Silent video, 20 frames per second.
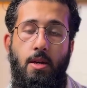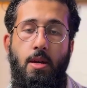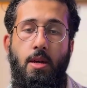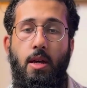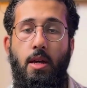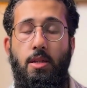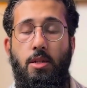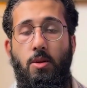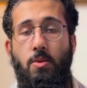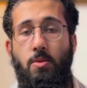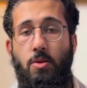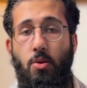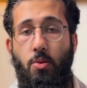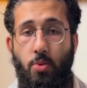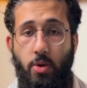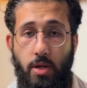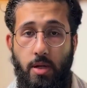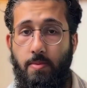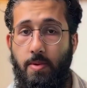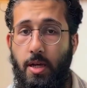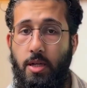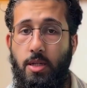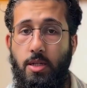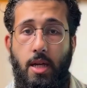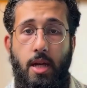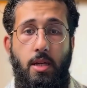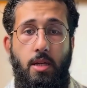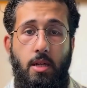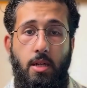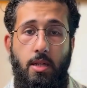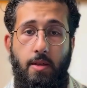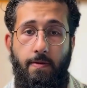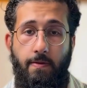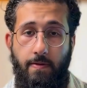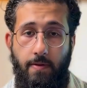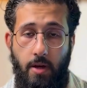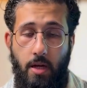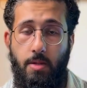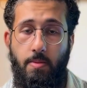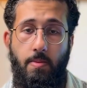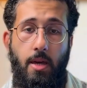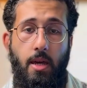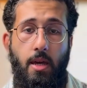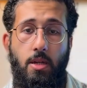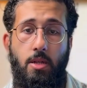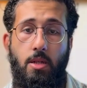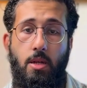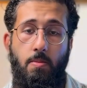And so your product page is actually the first page